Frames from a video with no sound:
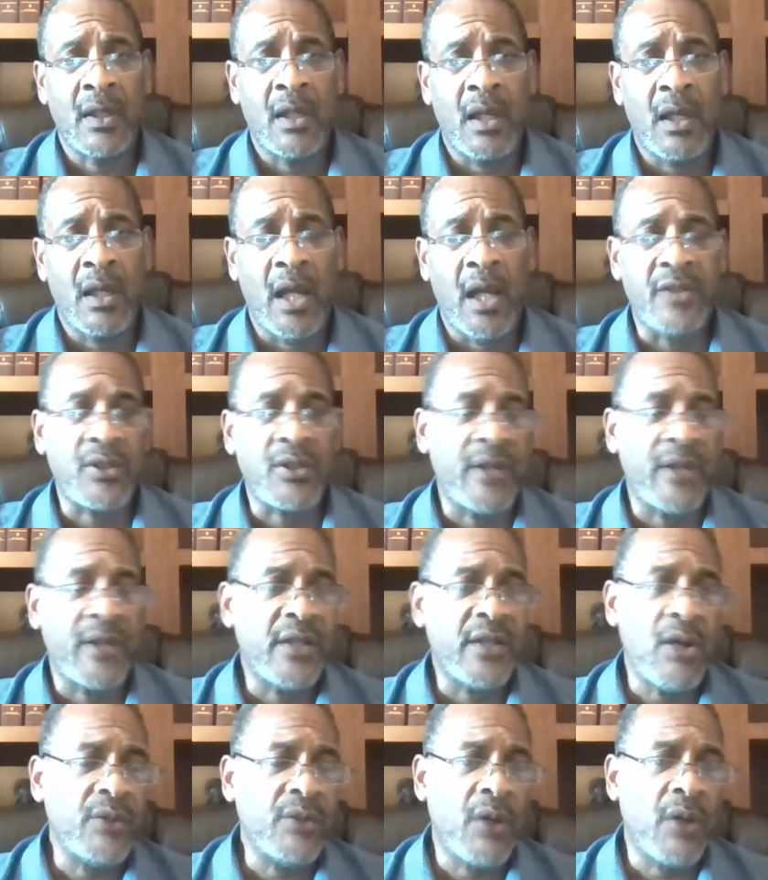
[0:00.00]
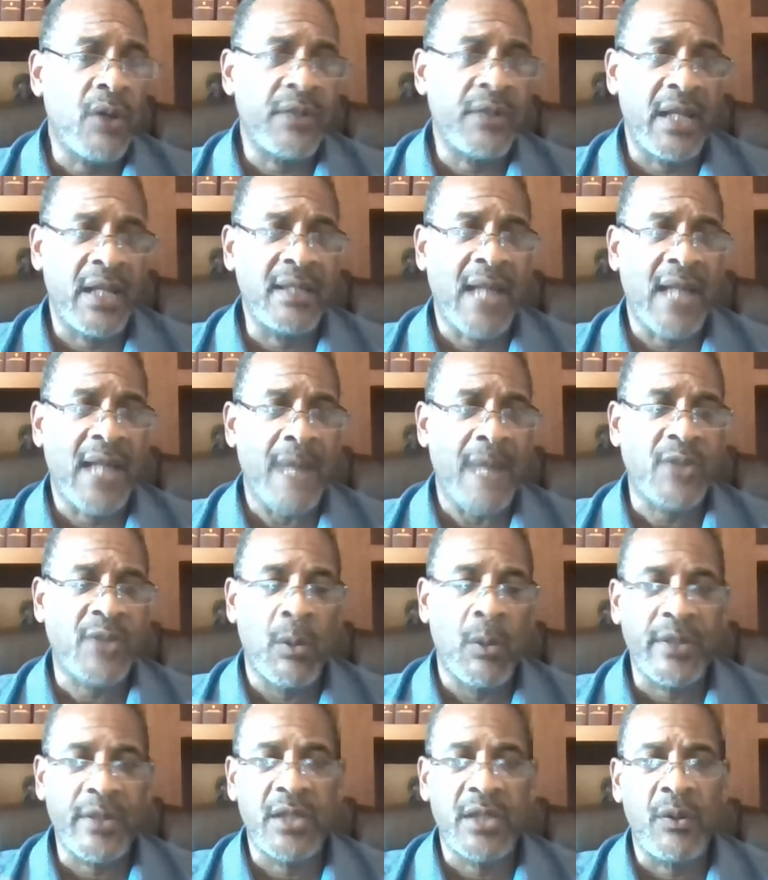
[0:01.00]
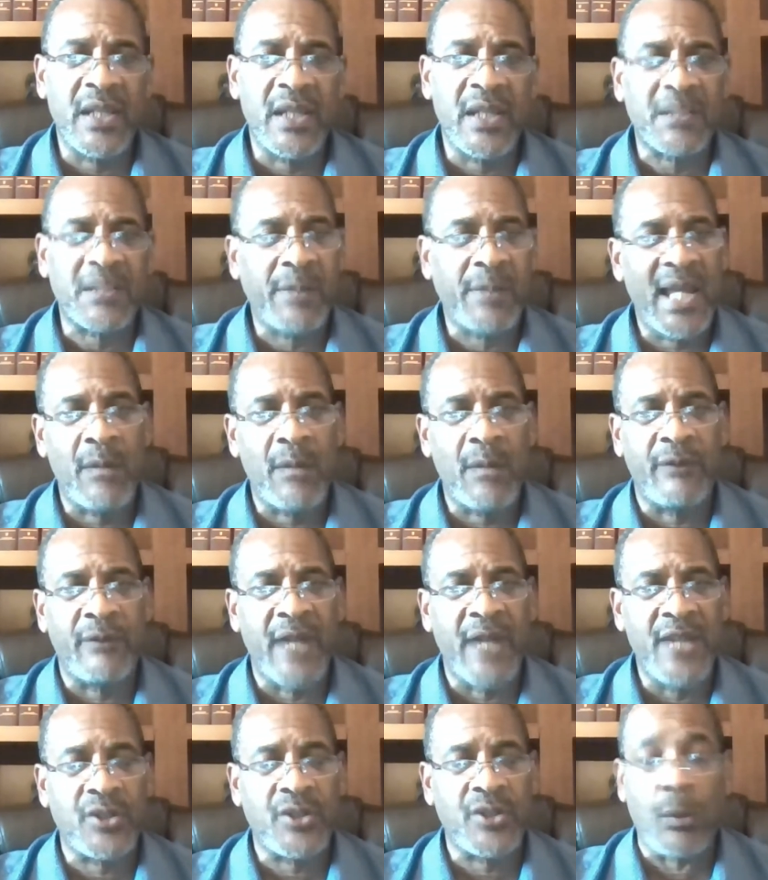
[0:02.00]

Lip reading: And so they don't know the end game. So what they're doing is playing with nature.